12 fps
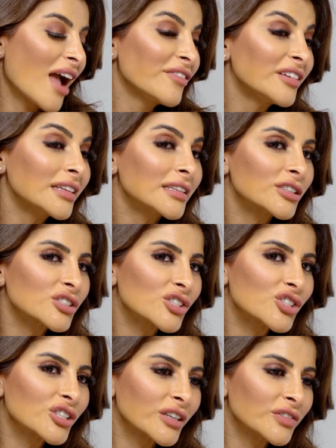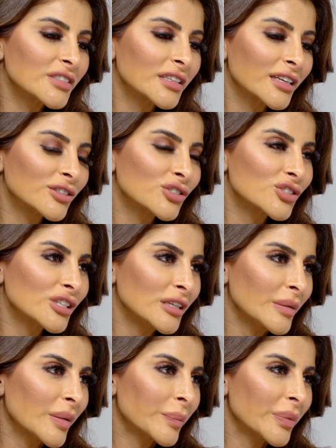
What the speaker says: I feel like there's a shift in energy,